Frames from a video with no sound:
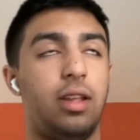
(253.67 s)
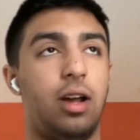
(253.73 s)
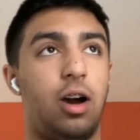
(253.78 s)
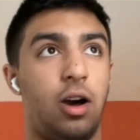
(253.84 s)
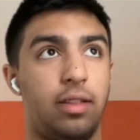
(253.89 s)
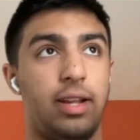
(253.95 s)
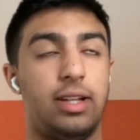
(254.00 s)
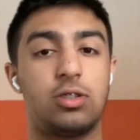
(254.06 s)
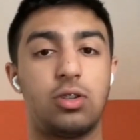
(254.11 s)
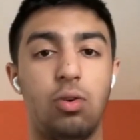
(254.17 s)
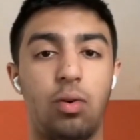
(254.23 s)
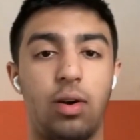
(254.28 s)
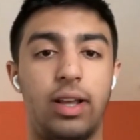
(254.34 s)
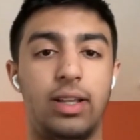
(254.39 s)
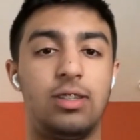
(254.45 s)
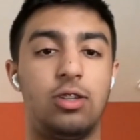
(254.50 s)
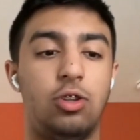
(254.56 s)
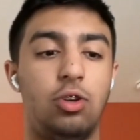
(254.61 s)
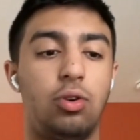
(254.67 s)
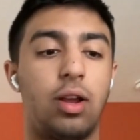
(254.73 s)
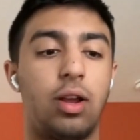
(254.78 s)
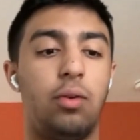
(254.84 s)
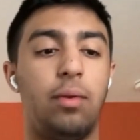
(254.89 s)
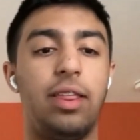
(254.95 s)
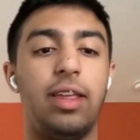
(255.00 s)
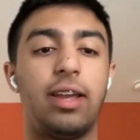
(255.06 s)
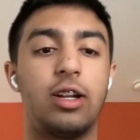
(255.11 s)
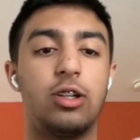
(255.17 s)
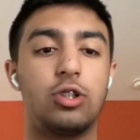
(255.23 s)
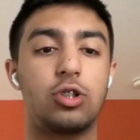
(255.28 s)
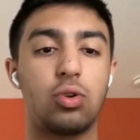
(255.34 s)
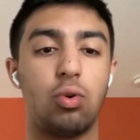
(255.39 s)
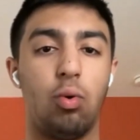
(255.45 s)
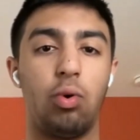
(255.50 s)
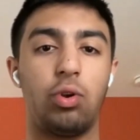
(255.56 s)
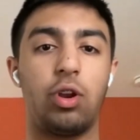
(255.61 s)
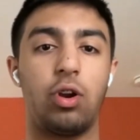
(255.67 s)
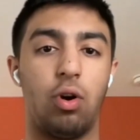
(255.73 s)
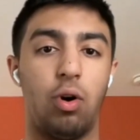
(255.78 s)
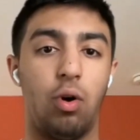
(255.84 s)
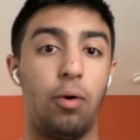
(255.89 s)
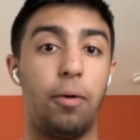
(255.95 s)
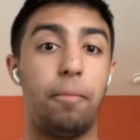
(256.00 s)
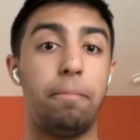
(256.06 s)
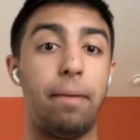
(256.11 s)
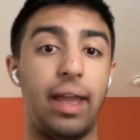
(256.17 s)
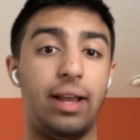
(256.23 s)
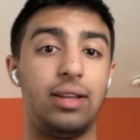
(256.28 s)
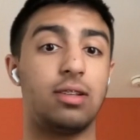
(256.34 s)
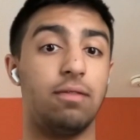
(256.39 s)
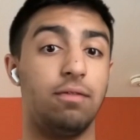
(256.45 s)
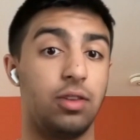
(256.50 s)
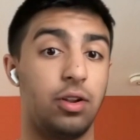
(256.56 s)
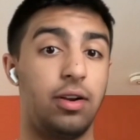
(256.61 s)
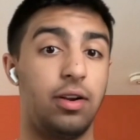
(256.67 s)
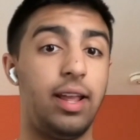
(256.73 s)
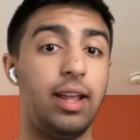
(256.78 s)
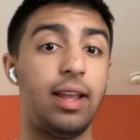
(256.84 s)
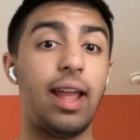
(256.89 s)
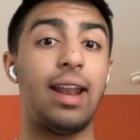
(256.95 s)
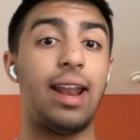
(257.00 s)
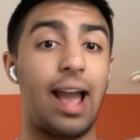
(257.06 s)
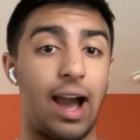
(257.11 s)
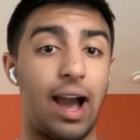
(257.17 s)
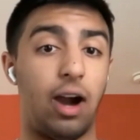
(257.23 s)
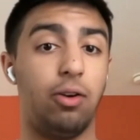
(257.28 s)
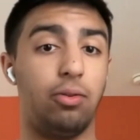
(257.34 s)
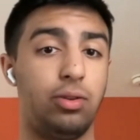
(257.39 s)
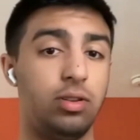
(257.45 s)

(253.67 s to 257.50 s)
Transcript: online school is you can really control your own pace of learning and how